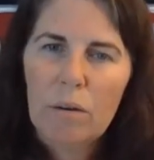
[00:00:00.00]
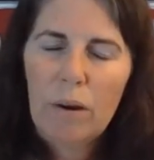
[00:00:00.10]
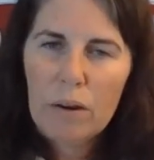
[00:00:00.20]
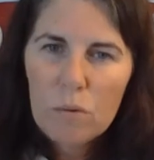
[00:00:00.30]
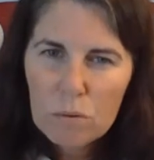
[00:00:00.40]

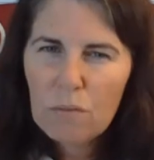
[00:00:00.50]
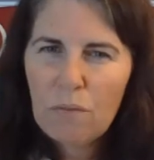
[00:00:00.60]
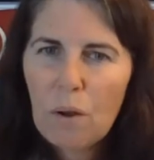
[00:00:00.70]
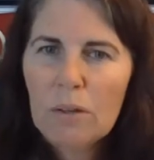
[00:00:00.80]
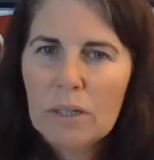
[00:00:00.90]
Right? Whose
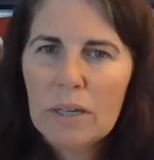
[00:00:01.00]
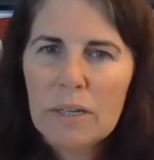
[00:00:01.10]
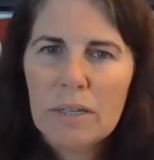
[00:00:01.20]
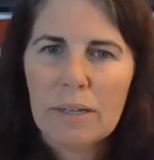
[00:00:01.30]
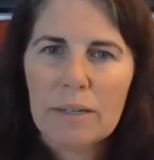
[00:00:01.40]
fault
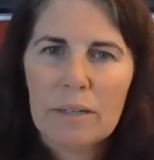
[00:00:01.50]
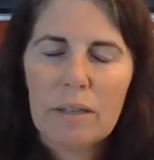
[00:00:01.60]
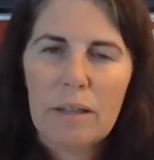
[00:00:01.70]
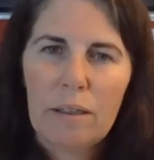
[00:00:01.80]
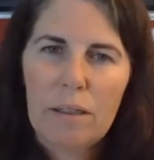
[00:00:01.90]
is it
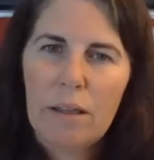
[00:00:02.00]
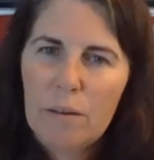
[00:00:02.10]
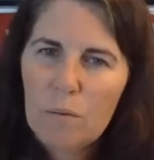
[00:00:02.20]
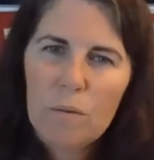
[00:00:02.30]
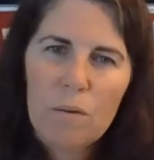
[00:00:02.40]

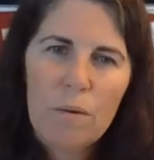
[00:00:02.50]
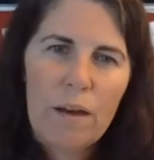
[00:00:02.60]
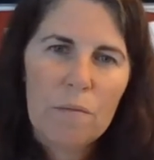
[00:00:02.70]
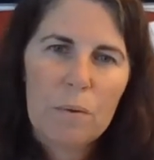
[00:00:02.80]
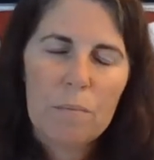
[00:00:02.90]
that you
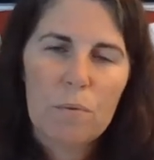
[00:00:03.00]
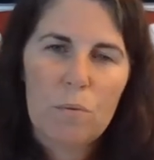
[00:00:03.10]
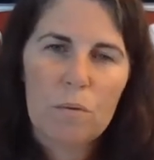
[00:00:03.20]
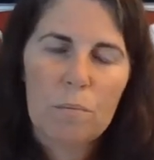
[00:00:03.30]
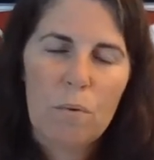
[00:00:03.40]
have people
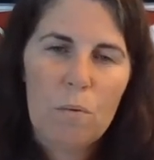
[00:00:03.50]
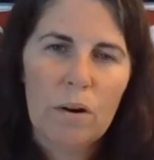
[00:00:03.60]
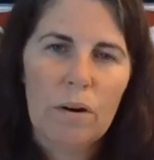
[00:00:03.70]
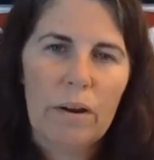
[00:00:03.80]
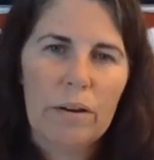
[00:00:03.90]
who are
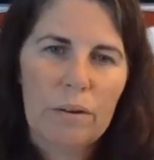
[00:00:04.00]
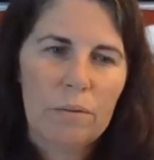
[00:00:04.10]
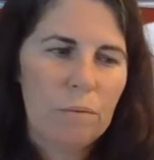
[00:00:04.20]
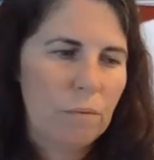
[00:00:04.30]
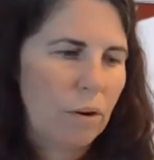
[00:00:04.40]
poor and
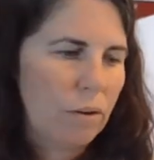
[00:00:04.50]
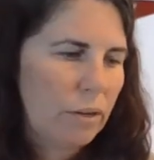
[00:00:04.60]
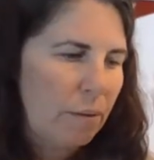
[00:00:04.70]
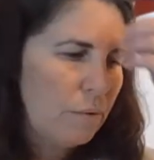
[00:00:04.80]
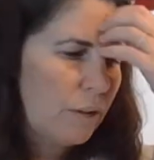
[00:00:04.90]
who aren't
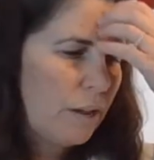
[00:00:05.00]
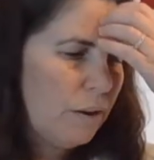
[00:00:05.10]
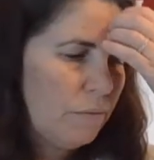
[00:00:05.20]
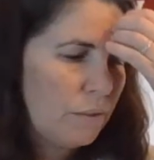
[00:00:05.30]
able to care for